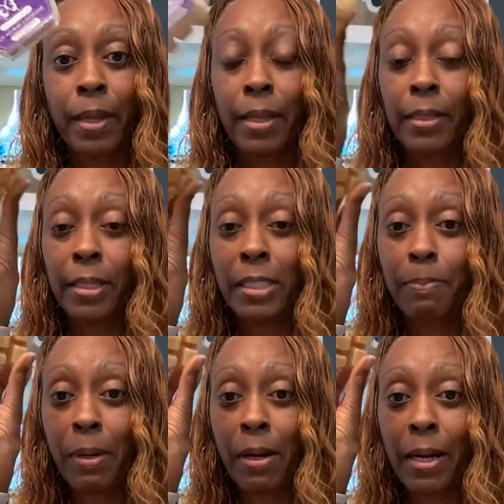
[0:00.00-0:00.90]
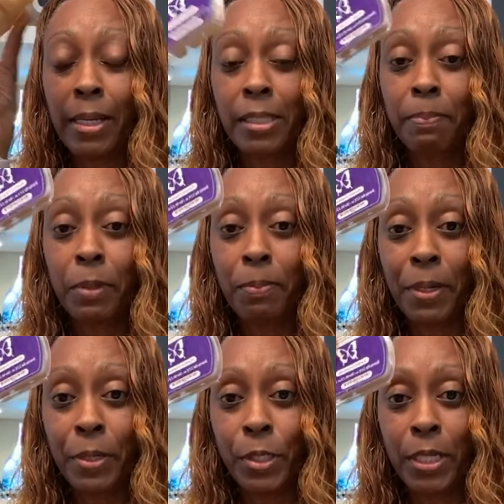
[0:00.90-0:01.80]
This bar is
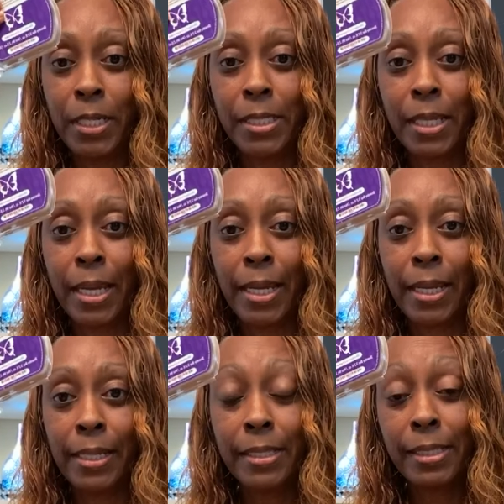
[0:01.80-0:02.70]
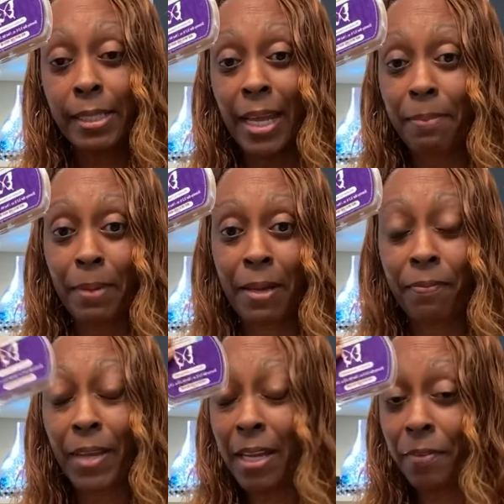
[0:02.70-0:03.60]
blueberry cheesecake, and this is like my
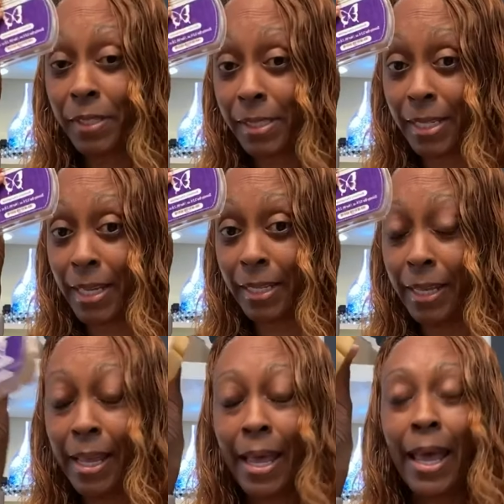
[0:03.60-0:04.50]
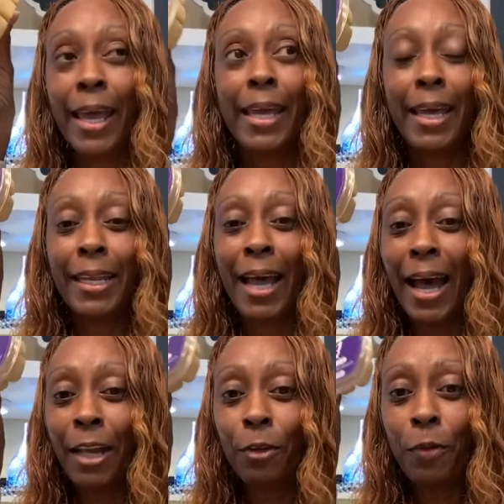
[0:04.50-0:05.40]
favorite scent. And I
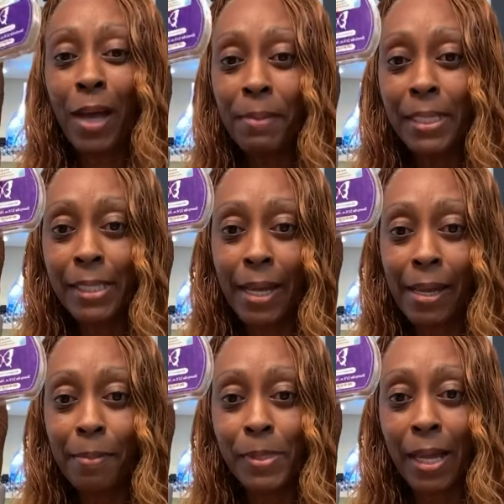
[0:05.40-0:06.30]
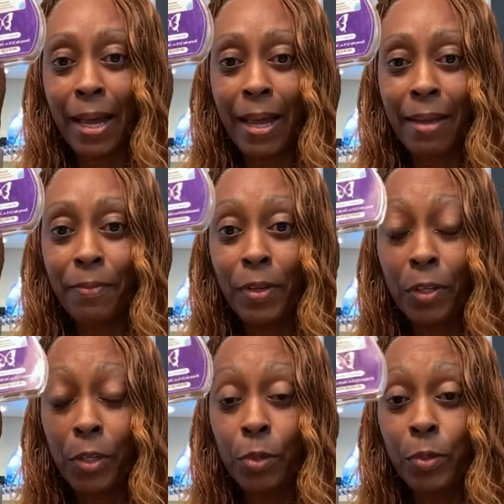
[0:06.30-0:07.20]
don't know how many times I've
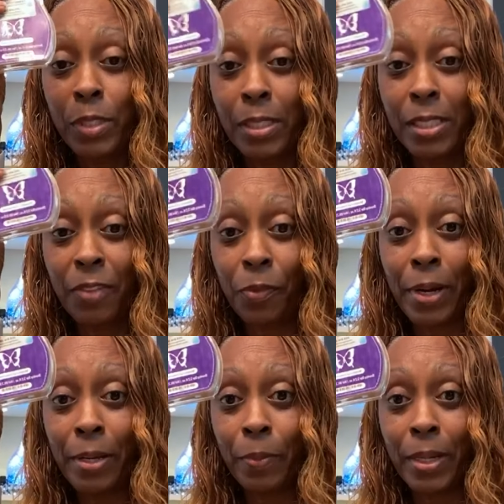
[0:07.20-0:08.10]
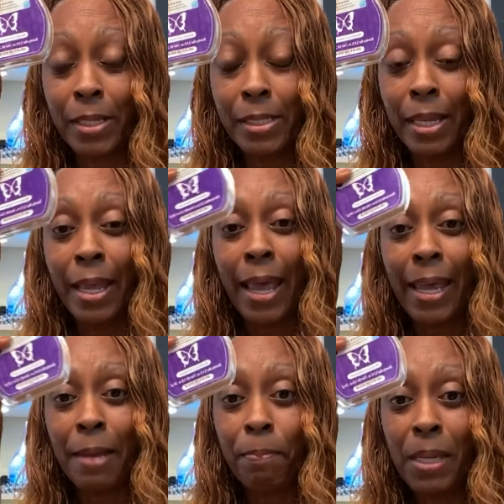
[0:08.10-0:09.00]
used this fragrance
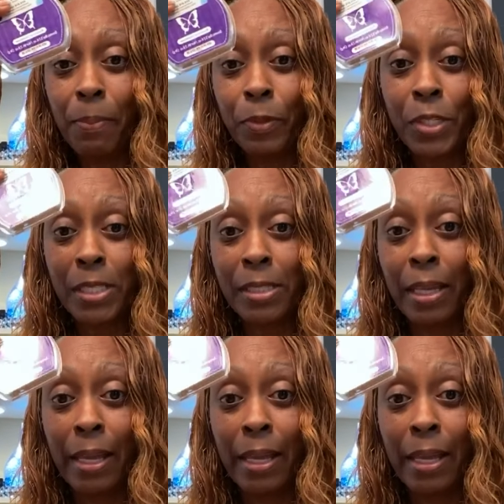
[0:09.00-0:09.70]
and people just